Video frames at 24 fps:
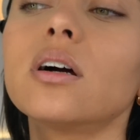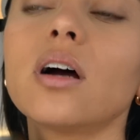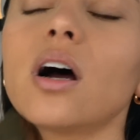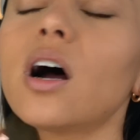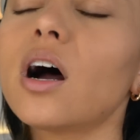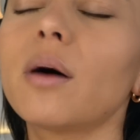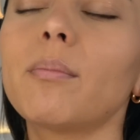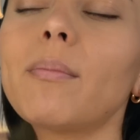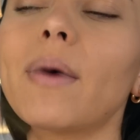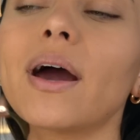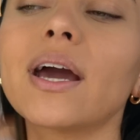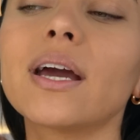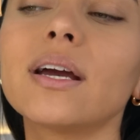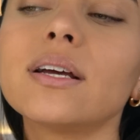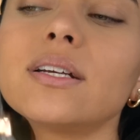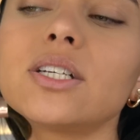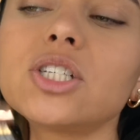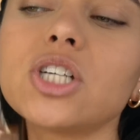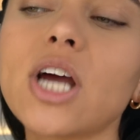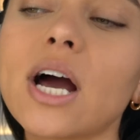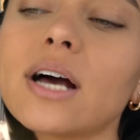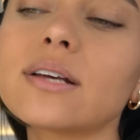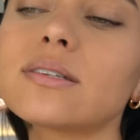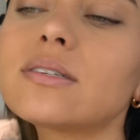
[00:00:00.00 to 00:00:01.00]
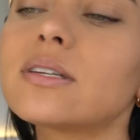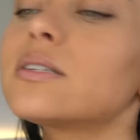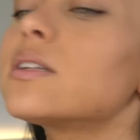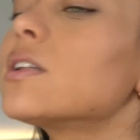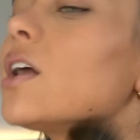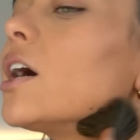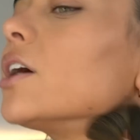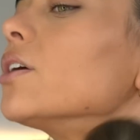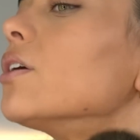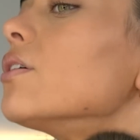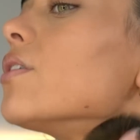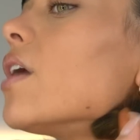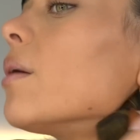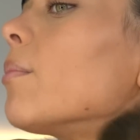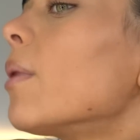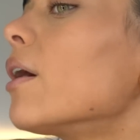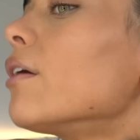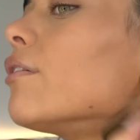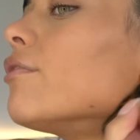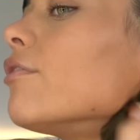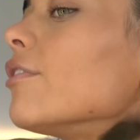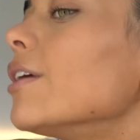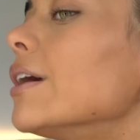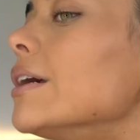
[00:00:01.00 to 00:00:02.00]
uh, my chest is lighter than my
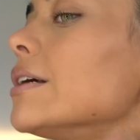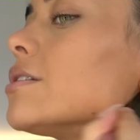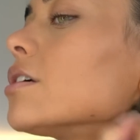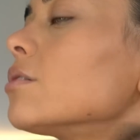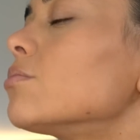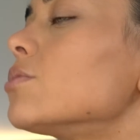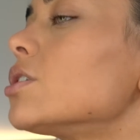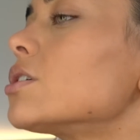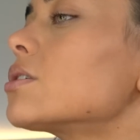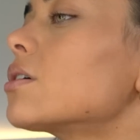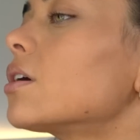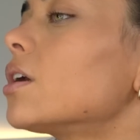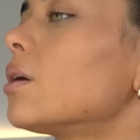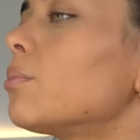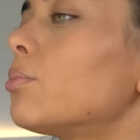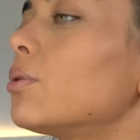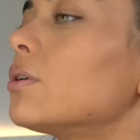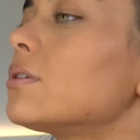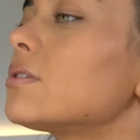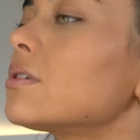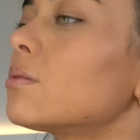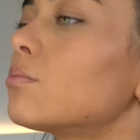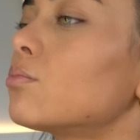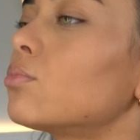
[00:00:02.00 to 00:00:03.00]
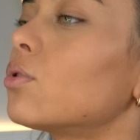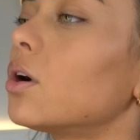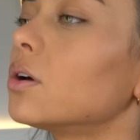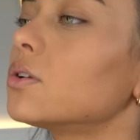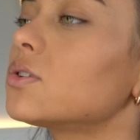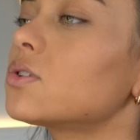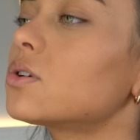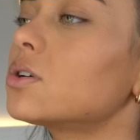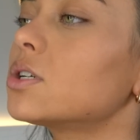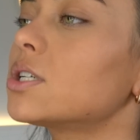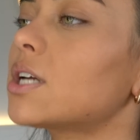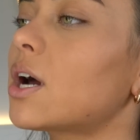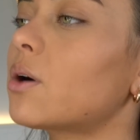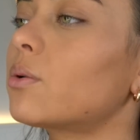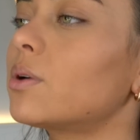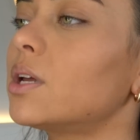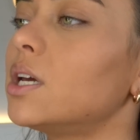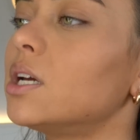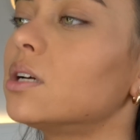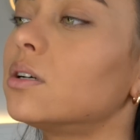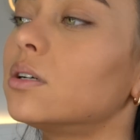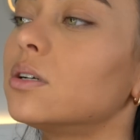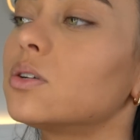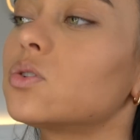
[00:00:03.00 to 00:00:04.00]
face i'm just gonna put some bronzer down
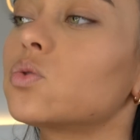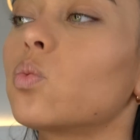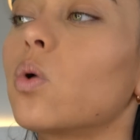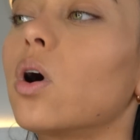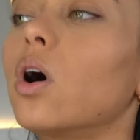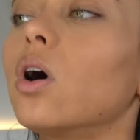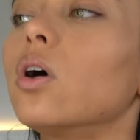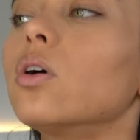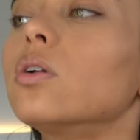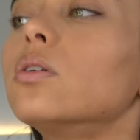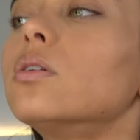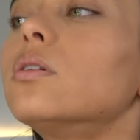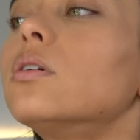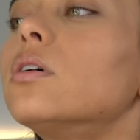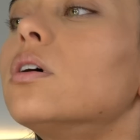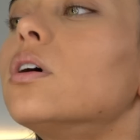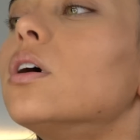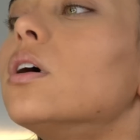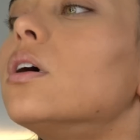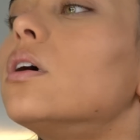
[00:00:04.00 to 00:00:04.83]
here as well